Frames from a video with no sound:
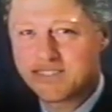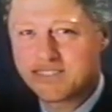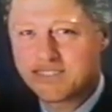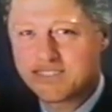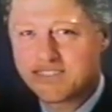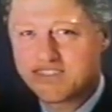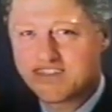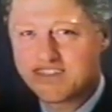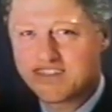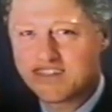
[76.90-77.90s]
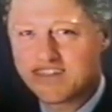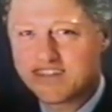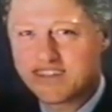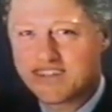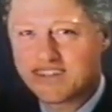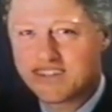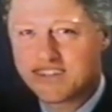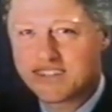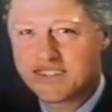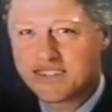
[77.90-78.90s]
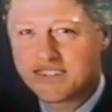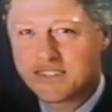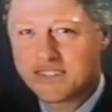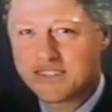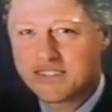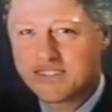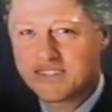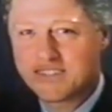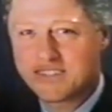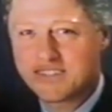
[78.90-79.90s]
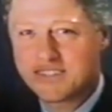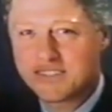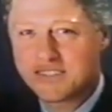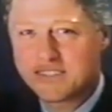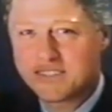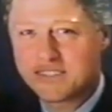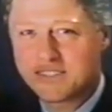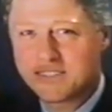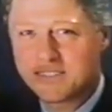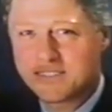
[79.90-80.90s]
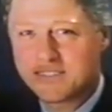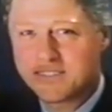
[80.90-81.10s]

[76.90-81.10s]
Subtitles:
(silent)